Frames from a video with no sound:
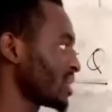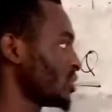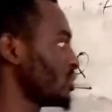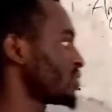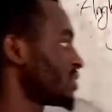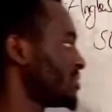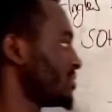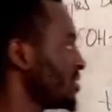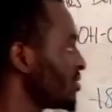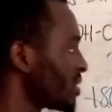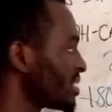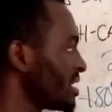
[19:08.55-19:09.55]
from
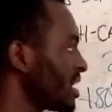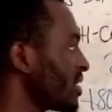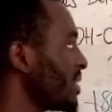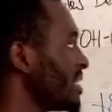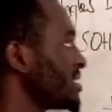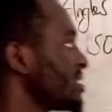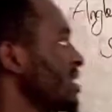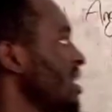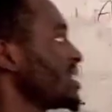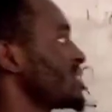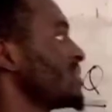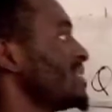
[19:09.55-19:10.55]
0 degrees
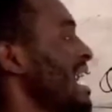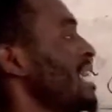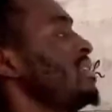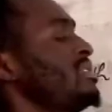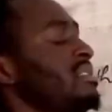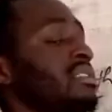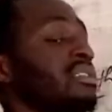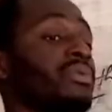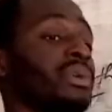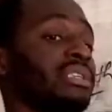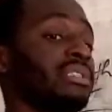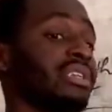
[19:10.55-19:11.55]
to 90
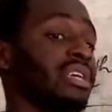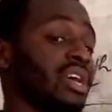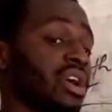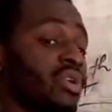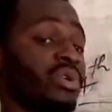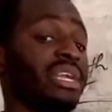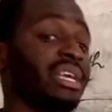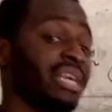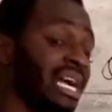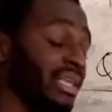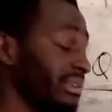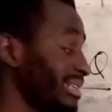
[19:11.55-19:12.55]
degrees on a
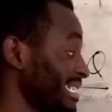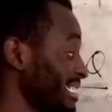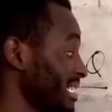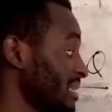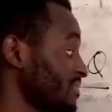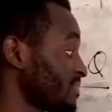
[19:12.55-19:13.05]
calculator,